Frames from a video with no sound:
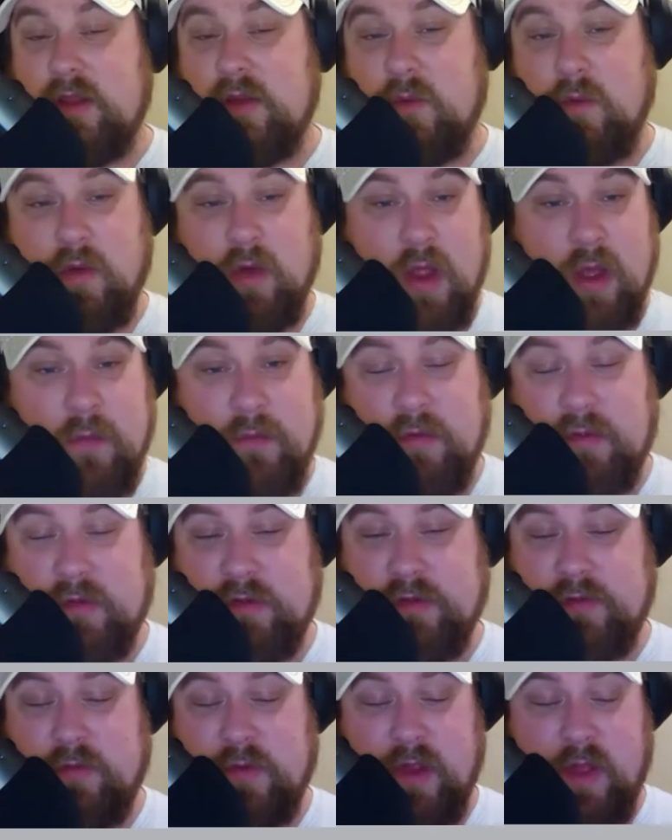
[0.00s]
We're
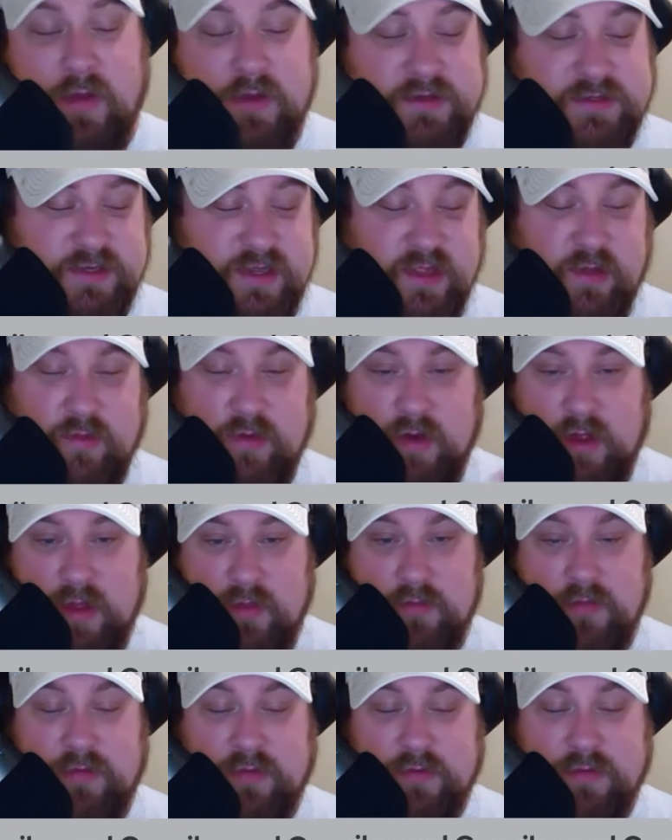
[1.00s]
humbled. We always say that we're
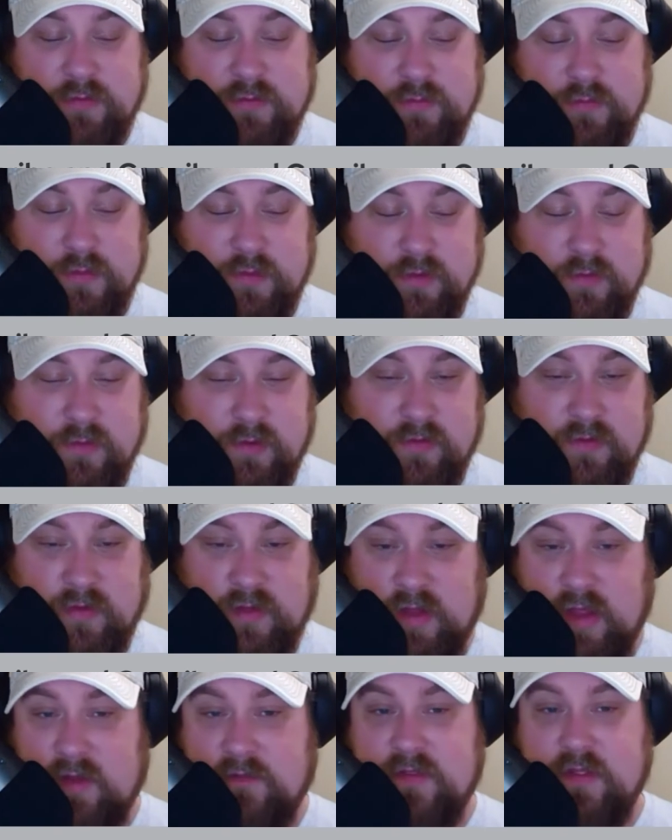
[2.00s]
humbled. We
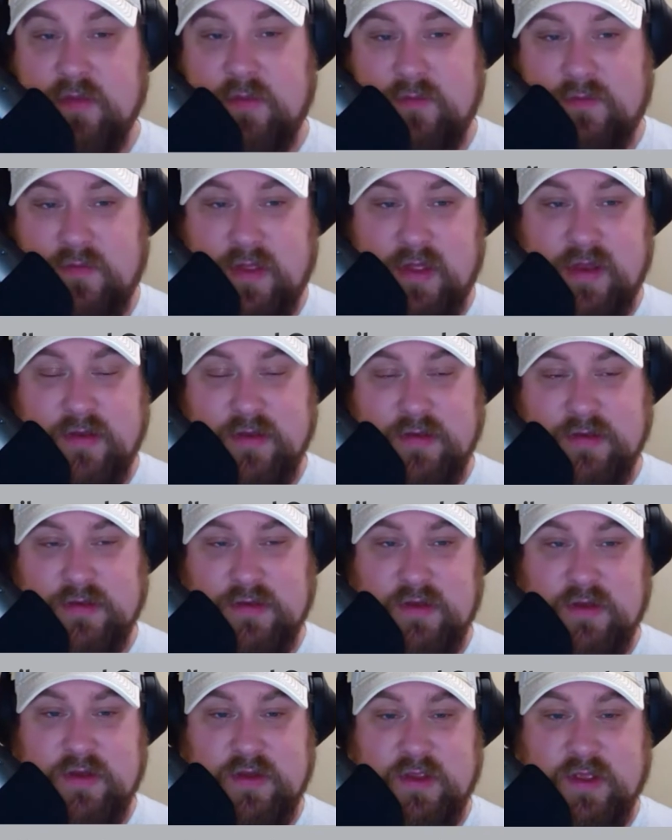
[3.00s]
love that we've gotten to
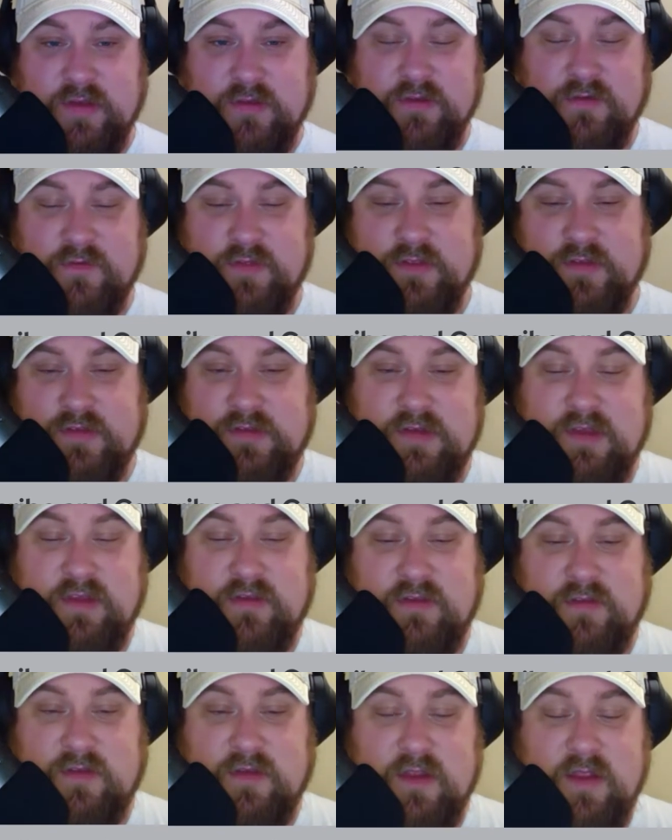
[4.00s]
know you guys over this
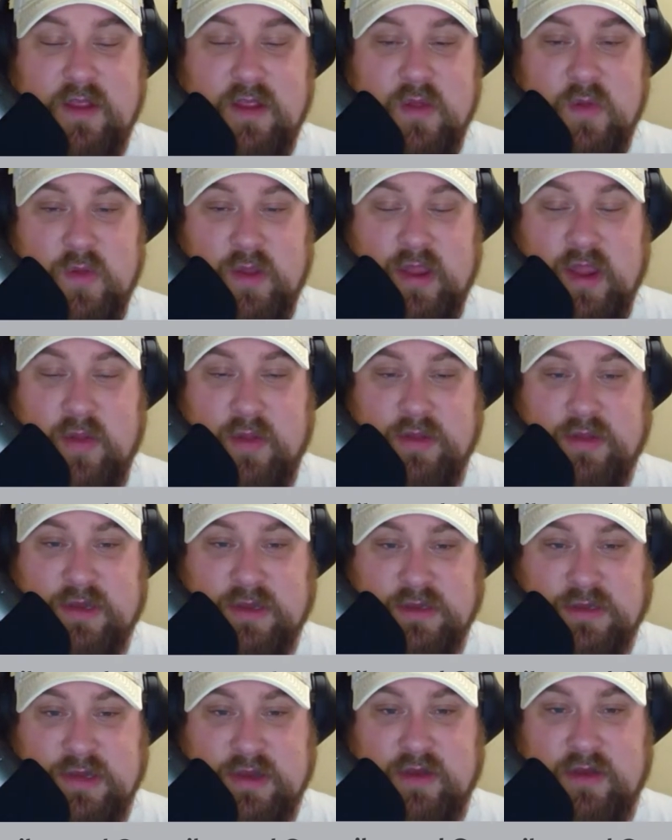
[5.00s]
season. We can't wait to
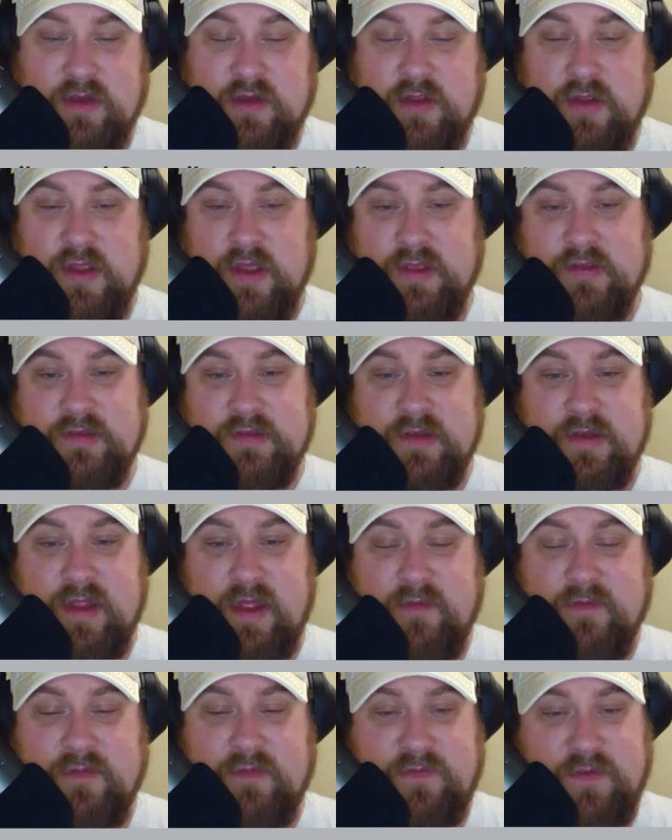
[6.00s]
continue to know you guys and
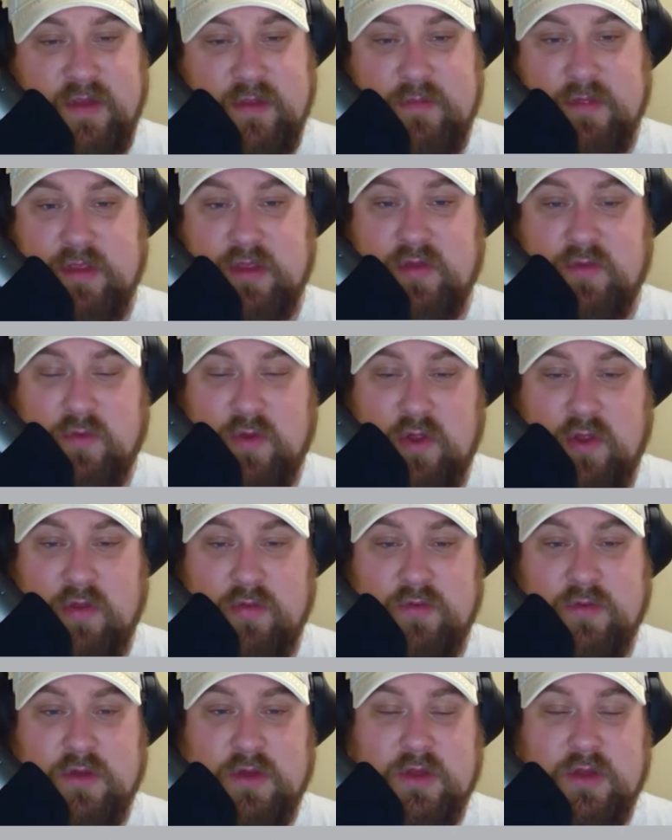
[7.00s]
have the family grow.